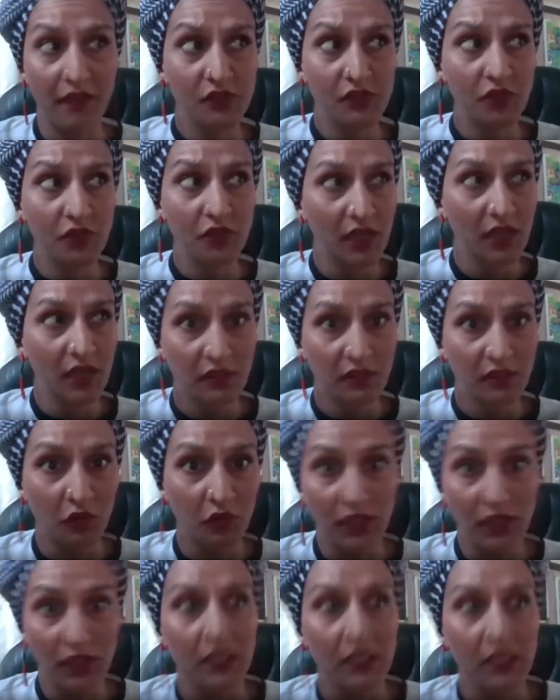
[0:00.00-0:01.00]
to create their own
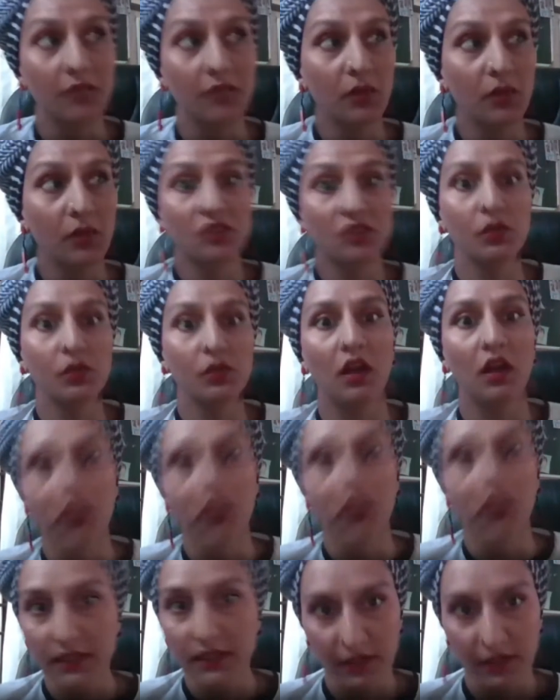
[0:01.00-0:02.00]
clique because we
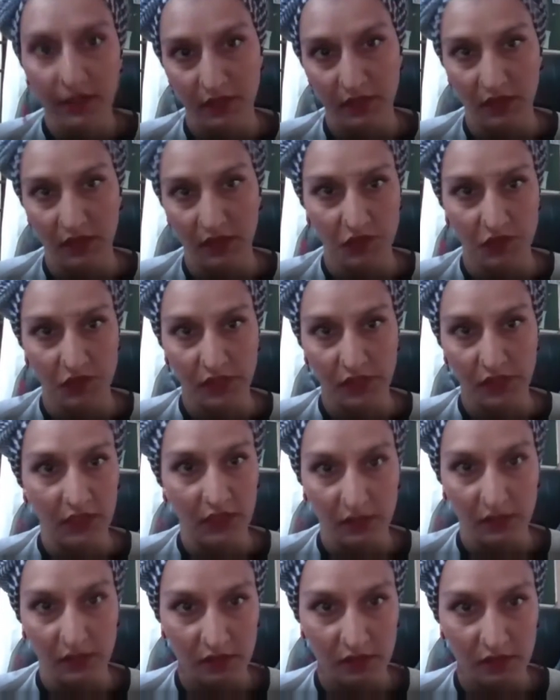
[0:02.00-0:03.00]
aren't given entry
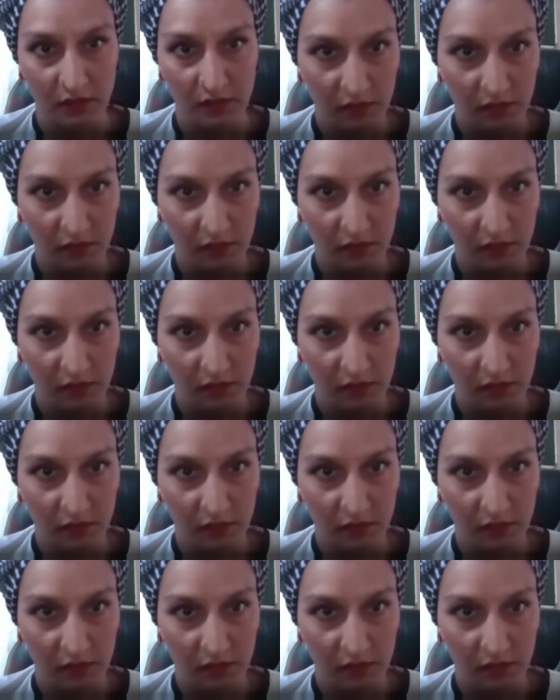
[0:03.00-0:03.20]
into